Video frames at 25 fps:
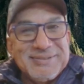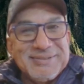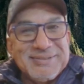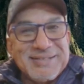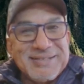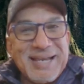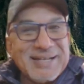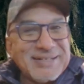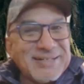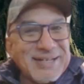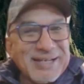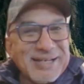
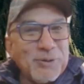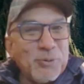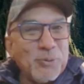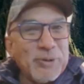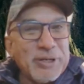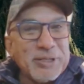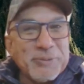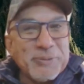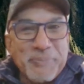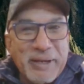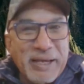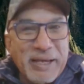Can't take it
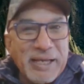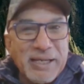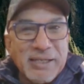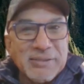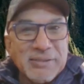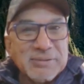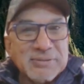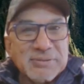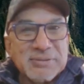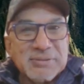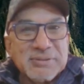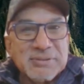with
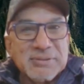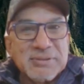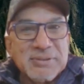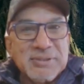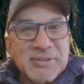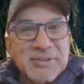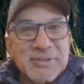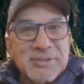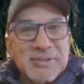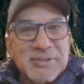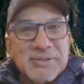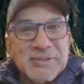me.
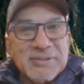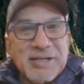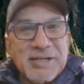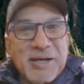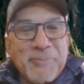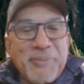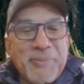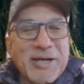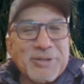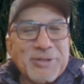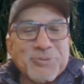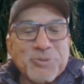I
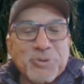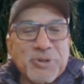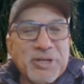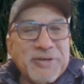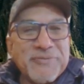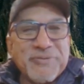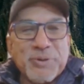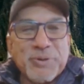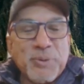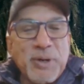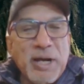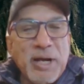might as well
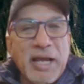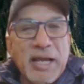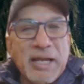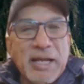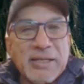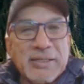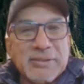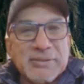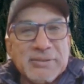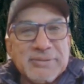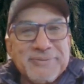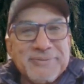give it away.
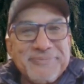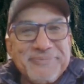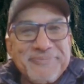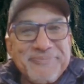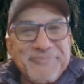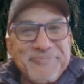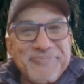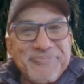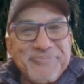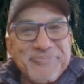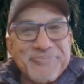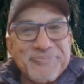
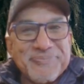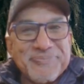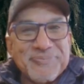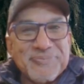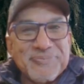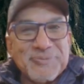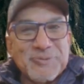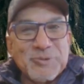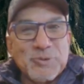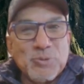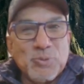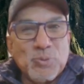
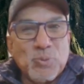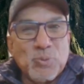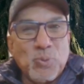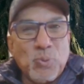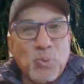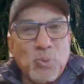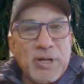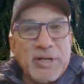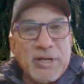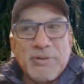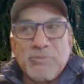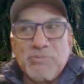
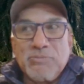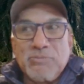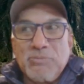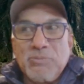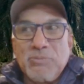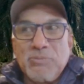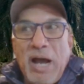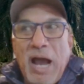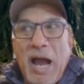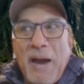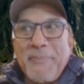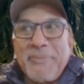What,
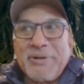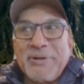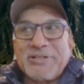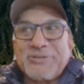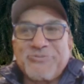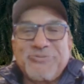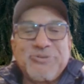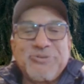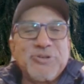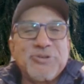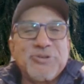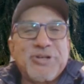how much
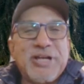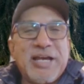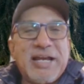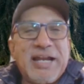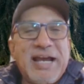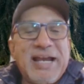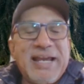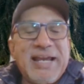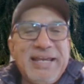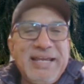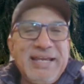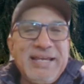food can
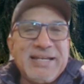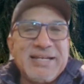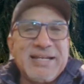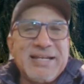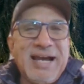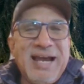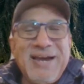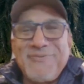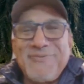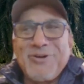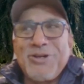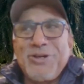I
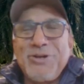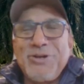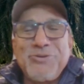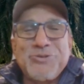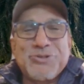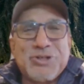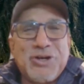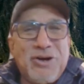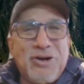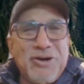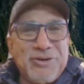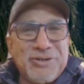eat? I have a
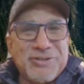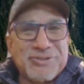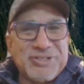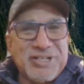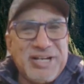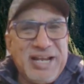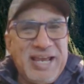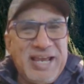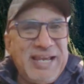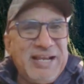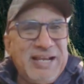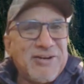huge garden, it's
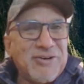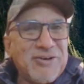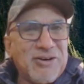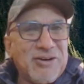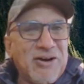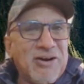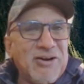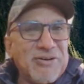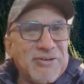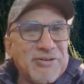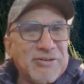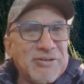an acre
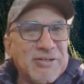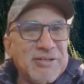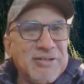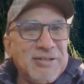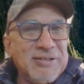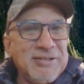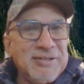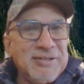garden.